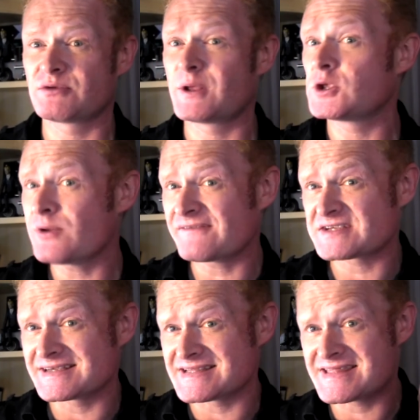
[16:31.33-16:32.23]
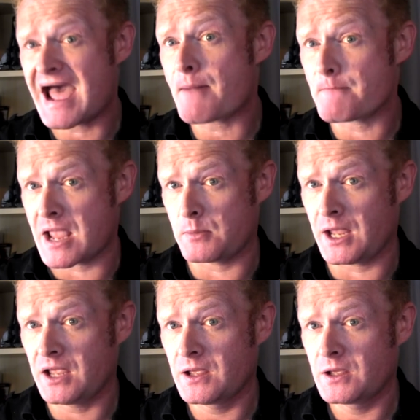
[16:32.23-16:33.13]
So I'm like, you advertise that,
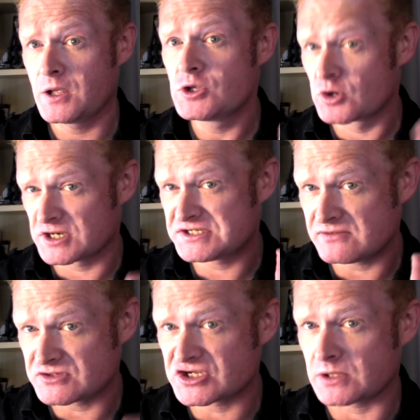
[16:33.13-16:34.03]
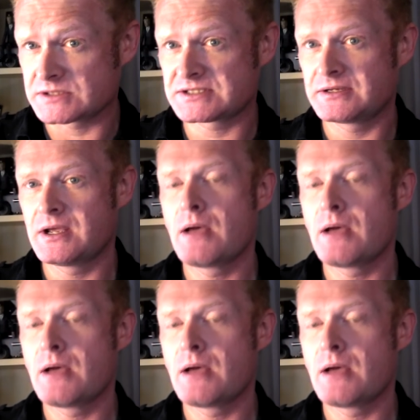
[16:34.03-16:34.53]
baby, you're going to see results.